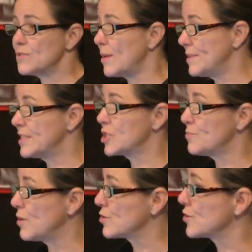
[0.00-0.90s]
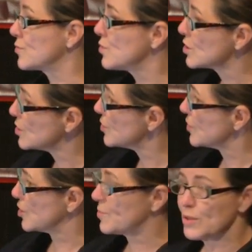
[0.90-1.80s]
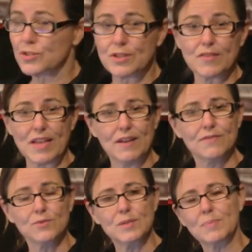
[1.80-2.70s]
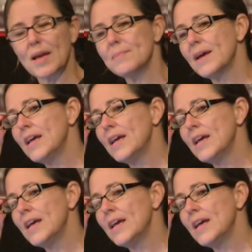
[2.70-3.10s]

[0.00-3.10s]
So that means exposure to the workers, exposures out the effluent pipe.